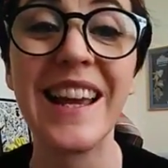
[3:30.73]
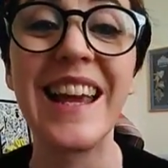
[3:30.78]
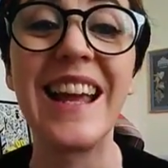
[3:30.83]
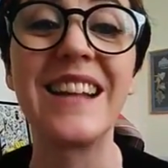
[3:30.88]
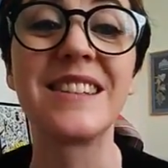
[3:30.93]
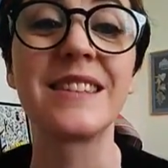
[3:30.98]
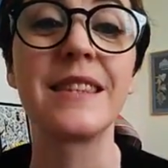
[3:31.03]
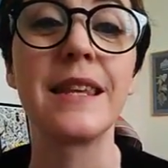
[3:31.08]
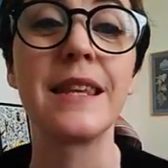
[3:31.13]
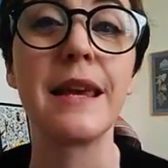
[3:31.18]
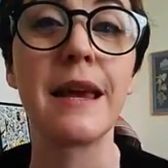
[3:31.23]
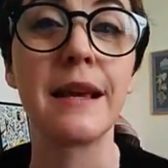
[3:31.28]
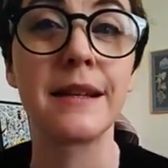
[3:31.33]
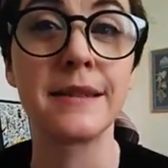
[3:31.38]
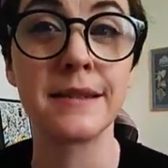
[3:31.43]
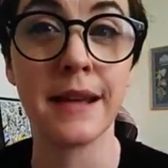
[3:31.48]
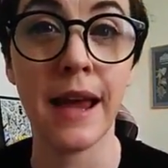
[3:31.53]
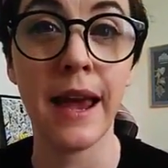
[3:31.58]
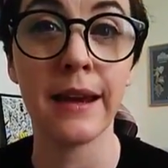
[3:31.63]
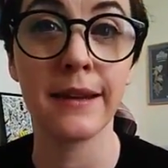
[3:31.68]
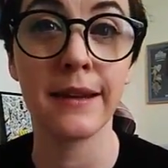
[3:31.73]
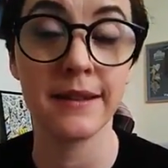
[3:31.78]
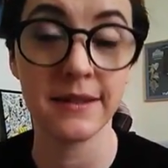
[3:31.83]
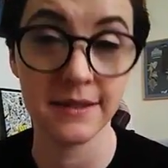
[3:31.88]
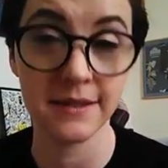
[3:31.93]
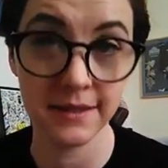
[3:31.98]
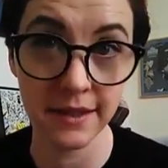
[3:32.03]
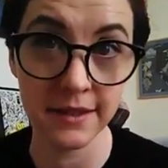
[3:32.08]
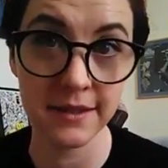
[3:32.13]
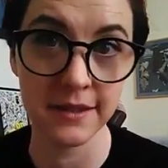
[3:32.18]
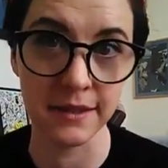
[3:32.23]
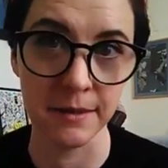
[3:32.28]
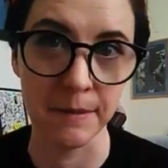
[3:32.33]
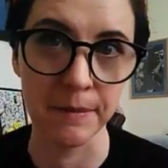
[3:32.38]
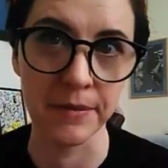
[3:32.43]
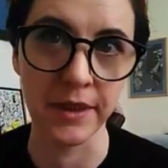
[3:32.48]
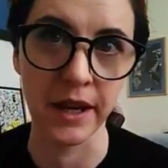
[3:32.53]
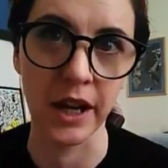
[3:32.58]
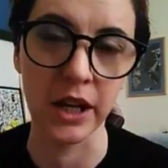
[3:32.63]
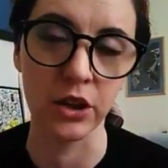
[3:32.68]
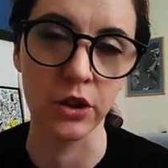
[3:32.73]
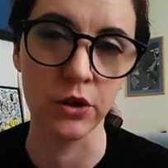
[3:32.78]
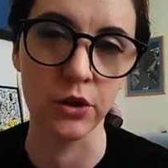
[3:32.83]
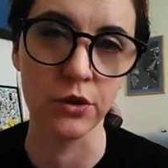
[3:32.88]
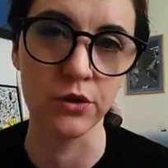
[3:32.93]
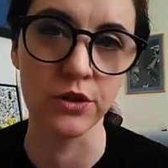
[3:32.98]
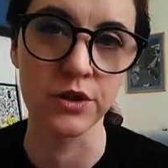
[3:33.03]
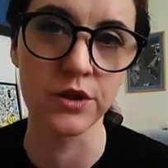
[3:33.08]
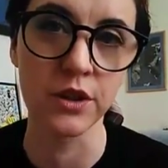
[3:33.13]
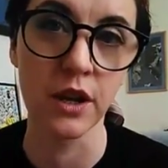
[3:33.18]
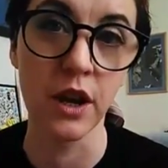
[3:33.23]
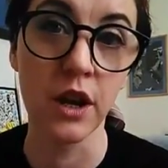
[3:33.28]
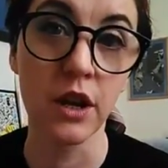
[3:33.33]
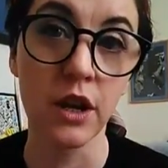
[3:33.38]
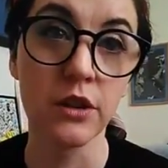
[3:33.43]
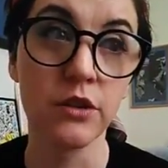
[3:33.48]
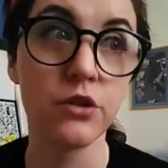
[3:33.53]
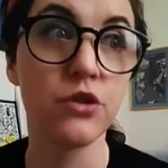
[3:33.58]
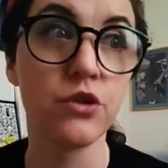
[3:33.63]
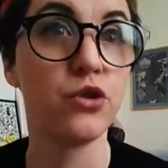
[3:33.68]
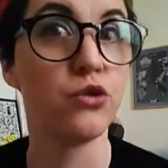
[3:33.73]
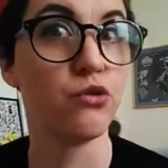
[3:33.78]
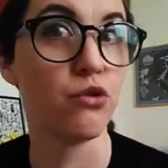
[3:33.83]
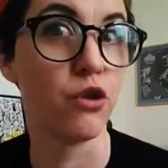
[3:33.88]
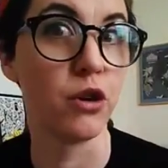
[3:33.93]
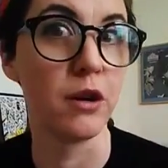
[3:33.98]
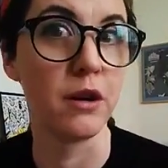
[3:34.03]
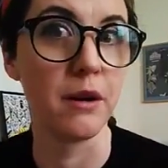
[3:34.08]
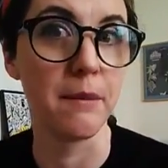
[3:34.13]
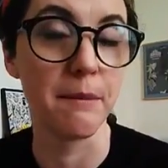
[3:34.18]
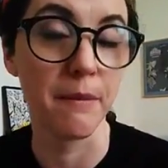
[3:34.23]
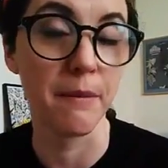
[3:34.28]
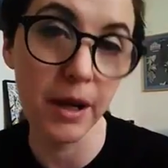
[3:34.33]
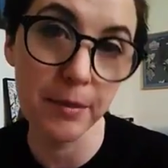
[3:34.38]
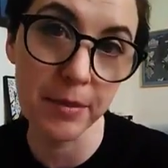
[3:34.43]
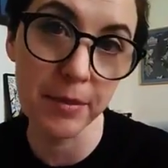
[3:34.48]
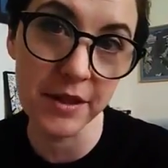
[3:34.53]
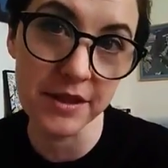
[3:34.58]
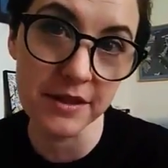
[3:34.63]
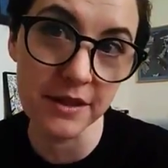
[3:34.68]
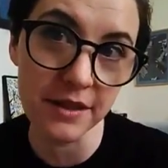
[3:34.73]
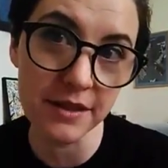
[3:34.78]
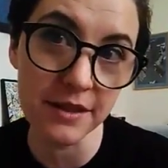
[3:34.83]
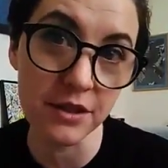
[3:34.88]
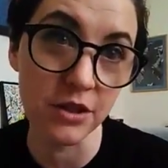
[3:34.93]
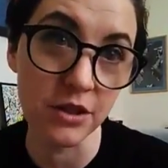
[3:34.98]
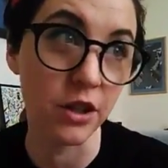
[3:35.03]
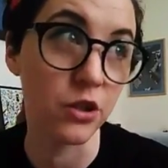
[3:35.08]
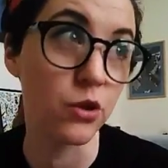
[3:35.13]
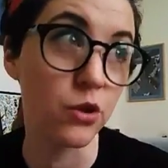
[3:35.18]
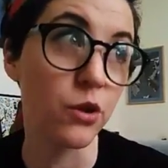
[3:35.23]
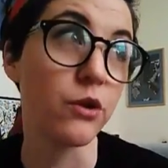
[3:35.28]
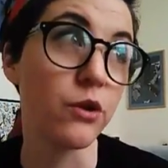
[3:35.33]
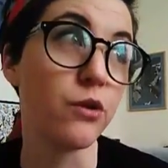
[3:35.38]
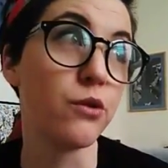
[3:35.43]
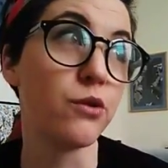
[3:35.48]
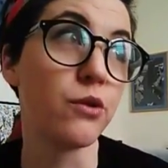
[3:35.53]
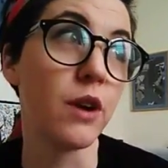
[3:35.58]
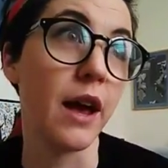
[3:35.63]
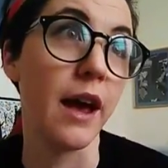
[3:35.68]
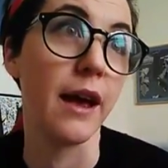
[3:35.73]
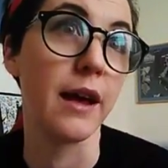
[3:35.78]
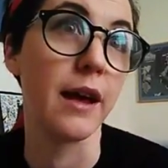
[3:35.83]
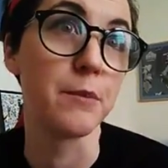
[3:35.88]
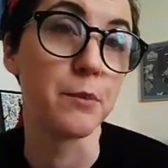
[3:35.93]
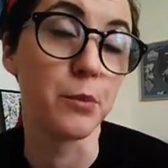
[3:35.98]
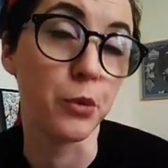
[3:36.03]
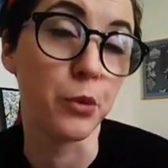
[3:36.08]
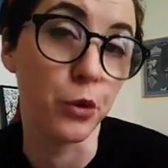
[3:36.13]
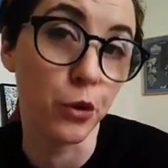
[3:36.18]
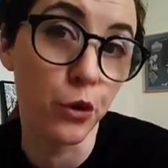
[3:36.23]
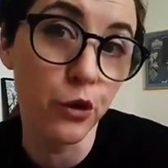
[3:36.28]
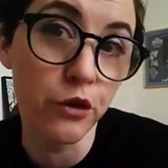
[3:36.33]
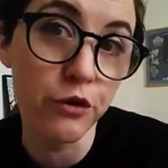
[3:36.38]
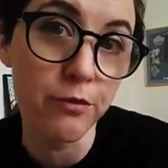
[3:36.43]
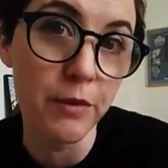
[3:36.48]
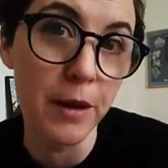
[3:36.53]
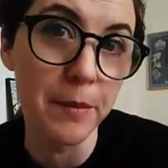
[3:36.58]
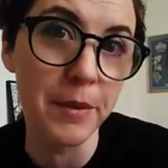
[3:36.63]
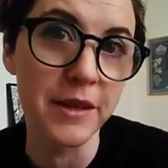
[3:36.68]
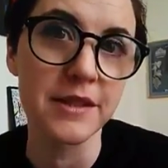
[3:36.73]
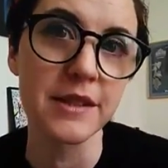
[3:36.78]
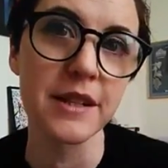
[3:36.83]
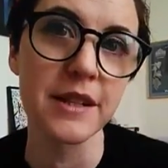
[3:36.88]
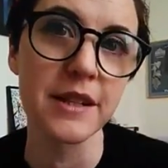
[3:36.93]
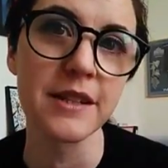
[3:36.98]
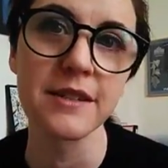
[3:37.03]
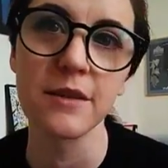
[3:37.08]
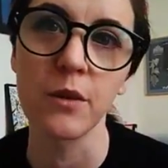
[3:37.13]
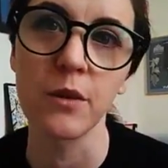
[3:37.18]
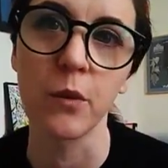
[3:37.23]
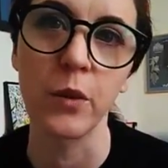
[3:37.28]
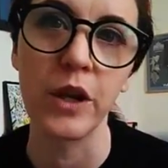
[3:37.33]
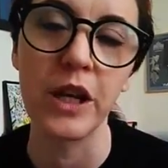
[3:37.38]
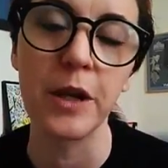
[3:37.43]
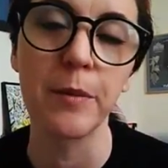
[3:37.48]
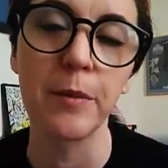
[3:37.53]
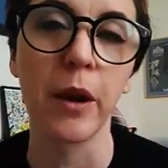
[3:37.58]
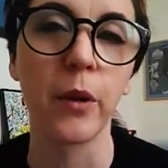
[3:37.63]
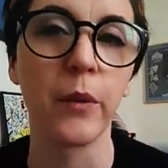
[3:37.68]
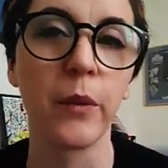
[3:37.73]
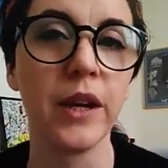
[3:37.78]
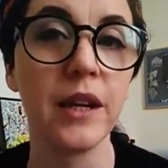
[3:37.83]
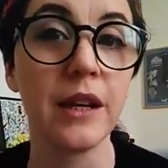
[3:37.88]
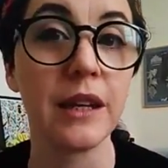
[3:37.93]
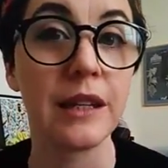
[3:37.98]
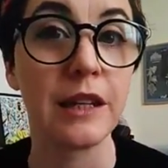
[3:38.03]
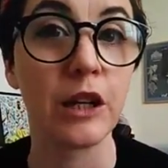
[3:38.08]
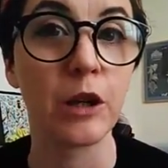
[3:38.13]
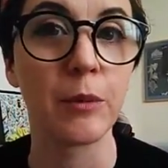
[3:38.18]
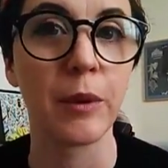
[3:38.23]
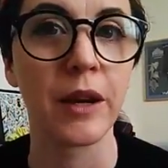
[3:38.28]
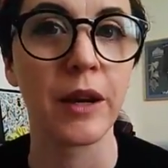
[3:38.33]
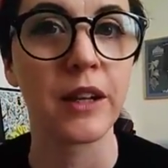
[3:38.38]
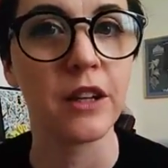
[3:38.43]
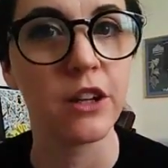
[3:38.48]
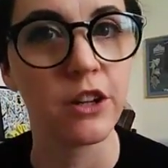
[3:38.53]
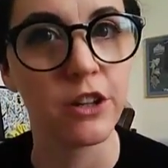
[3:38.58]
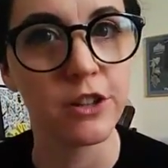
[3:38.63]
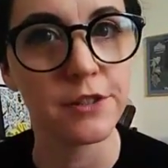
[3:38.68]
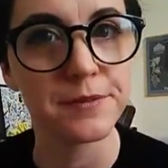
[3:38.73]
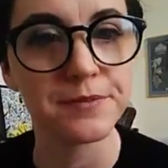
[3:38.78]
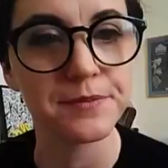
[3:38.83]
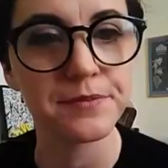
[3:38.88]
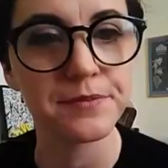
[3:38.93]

It's the exact system that I use to run my business, to improve my business week by week, year by year.